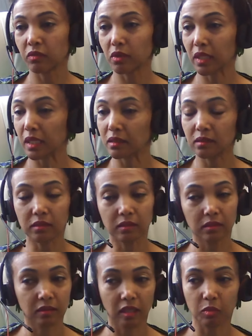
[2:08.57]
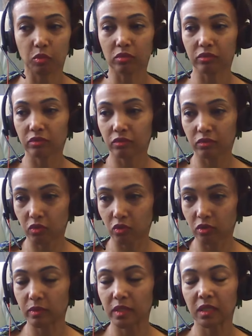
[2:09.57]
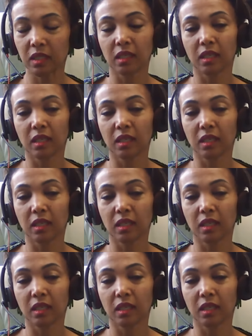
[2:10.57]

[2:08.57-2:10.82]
for any type of forms.